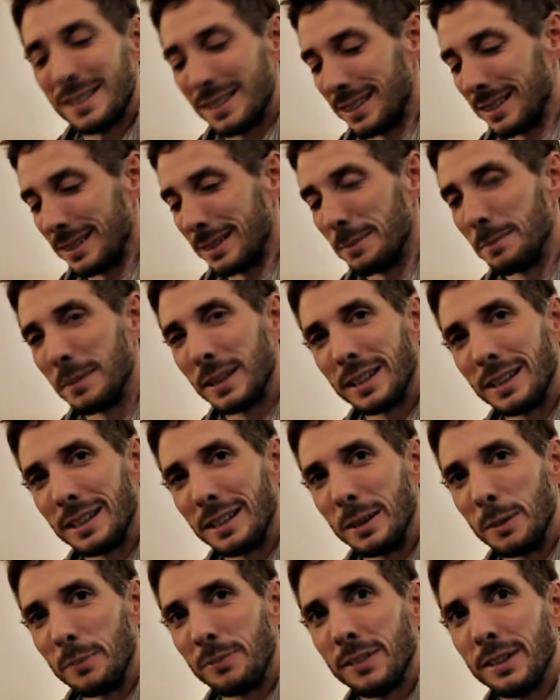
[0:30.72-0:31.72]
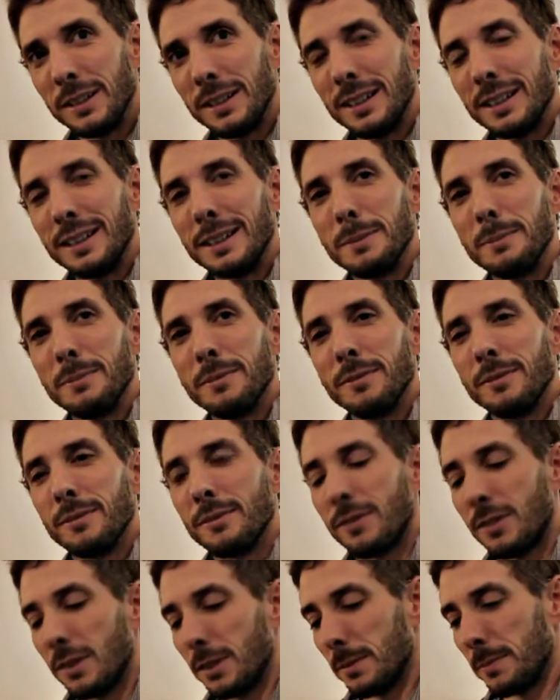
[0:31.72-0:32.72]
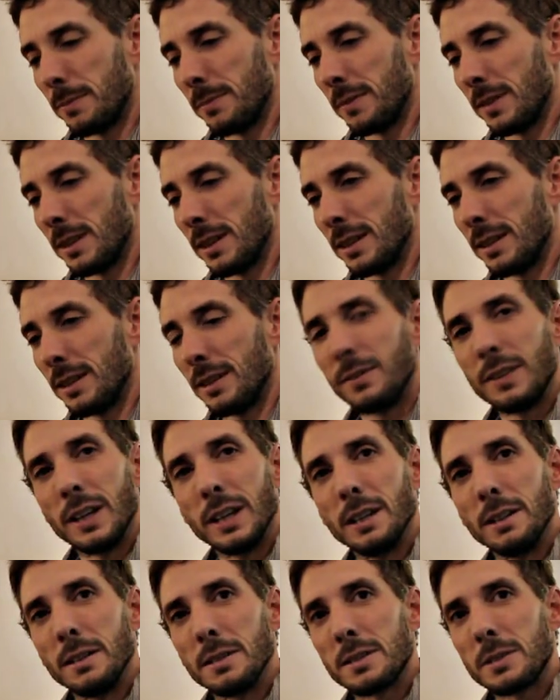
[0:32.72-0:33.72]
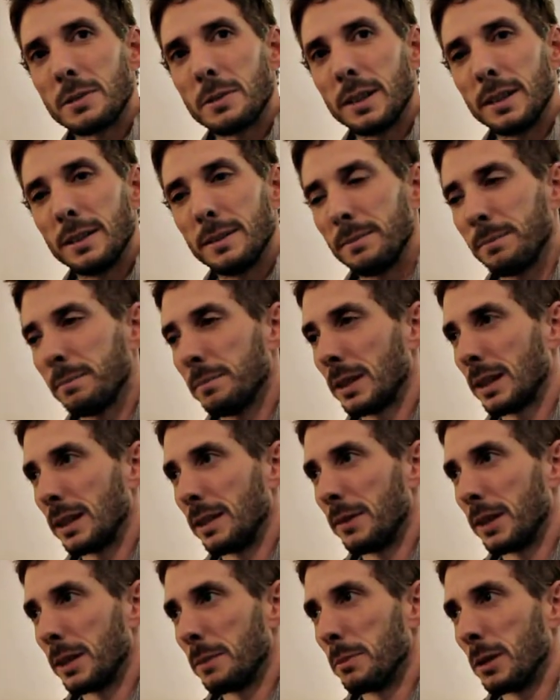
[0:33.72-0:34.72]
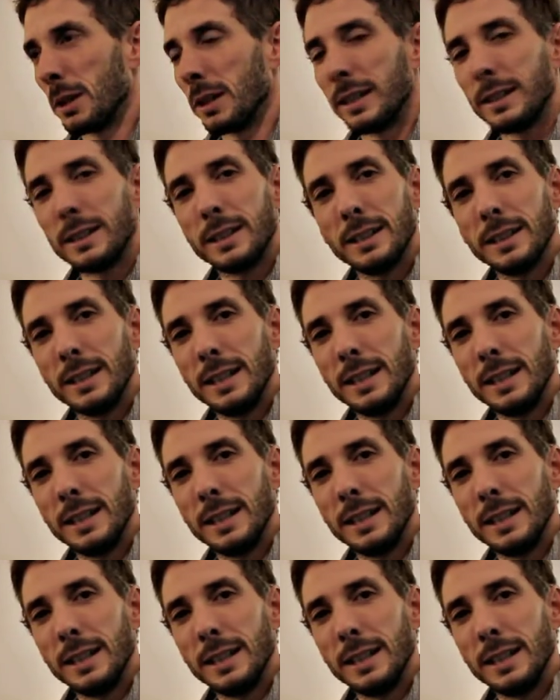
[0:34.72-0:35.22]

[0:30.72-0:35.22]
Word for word: uh, Michael Höpfner. I'm from uh, Vienna, Austria, but living in Berlin.